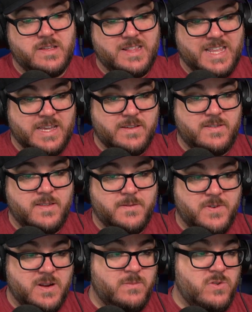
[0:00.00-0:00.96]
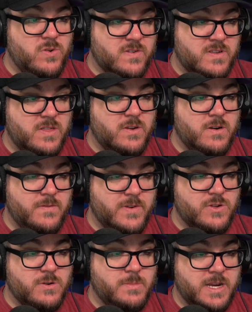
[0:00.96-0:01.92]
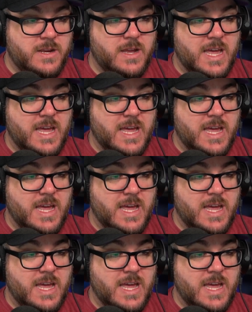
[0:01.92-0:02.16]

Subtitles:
Legacy the freedom to extend their adventure by